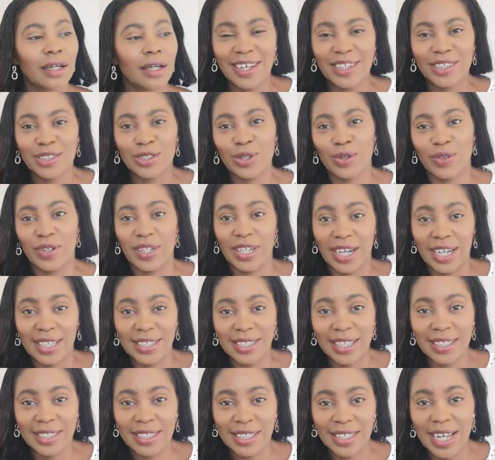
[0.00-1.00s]
Sorry guys,
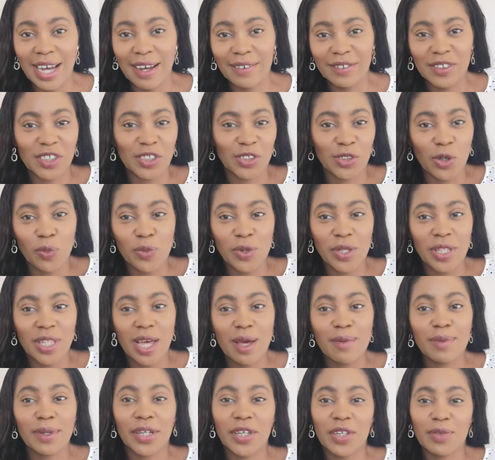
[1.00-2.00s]
I did have to stop you
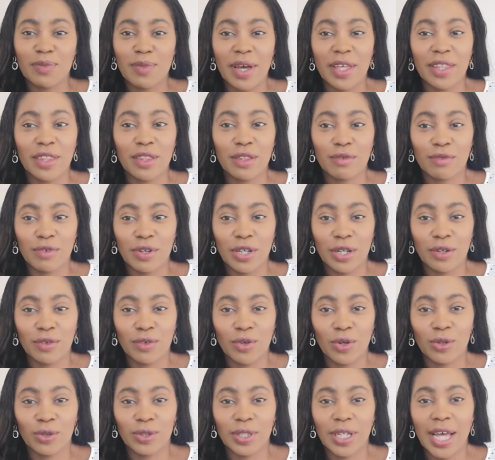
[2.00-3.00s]
there because my
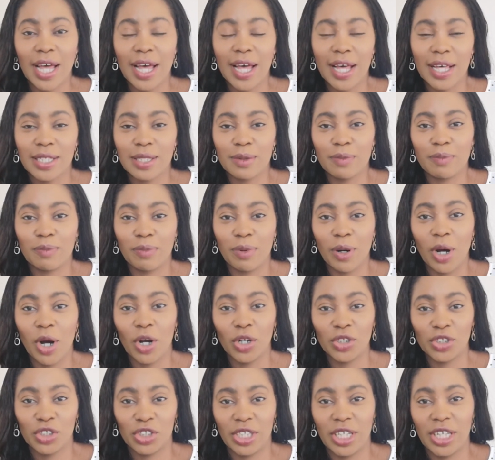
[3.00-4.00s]
3-year-old has
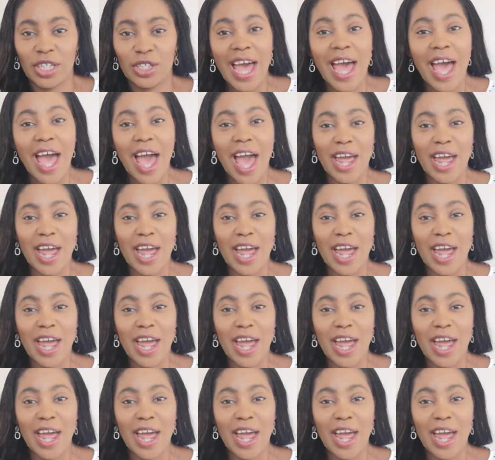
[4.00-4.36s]
barged in.